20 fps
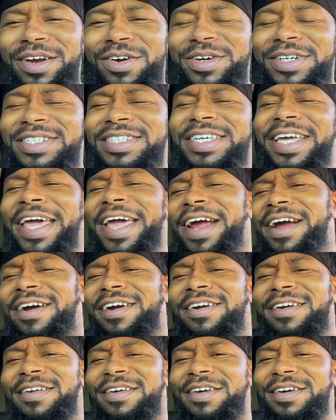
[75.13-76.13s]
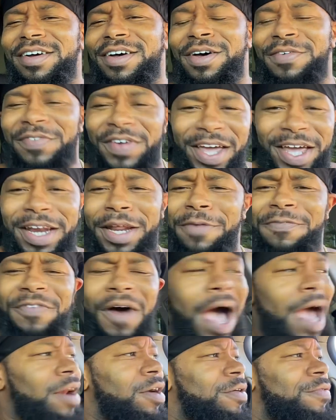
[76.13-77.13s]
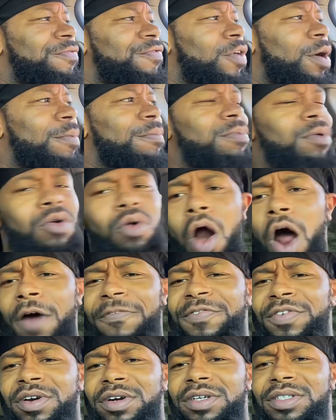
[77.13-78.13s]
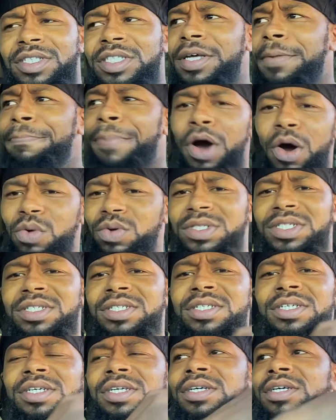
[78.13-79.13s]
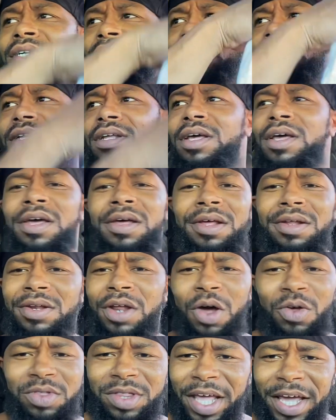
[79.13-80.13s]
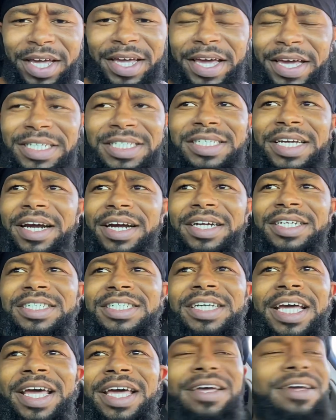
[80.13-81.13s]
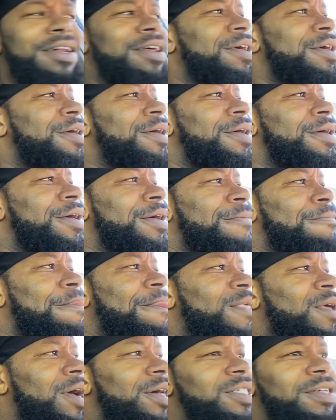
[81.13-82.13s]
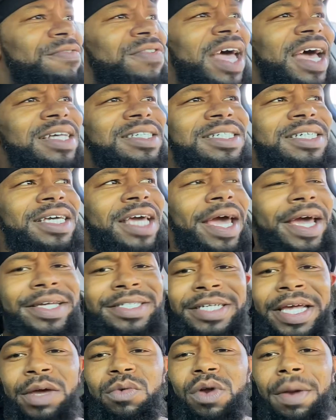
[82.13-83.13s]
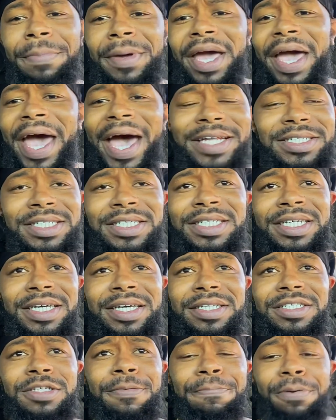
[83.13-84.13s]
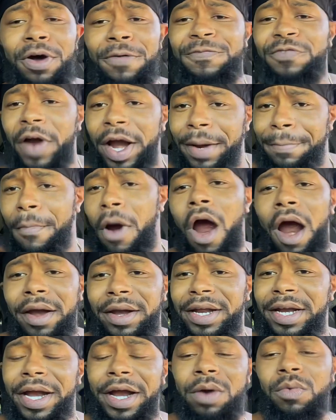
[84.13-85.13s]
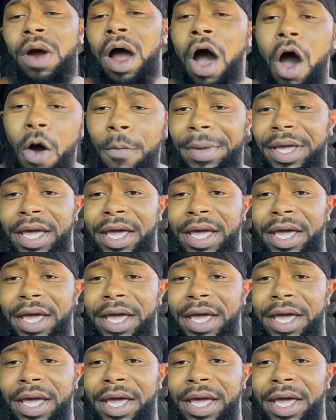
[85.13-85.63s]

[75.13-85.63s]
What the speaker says: or scared of any fighter from Crawford to Boots. Don't think he's scared of shit. Because if that's the case, he would have been hesitant to put Frank Martin in there with homie